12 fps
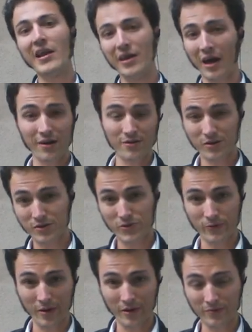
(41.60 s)
not
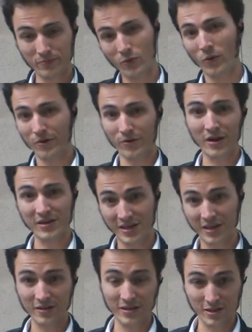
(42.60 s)
concerned about whether or not he's
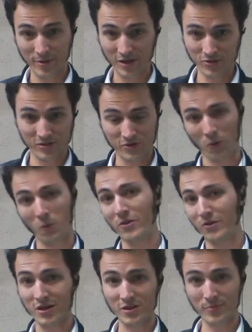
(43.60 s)
killing his patients or whether
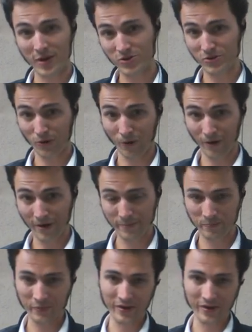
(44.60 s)
or not his patients are alright.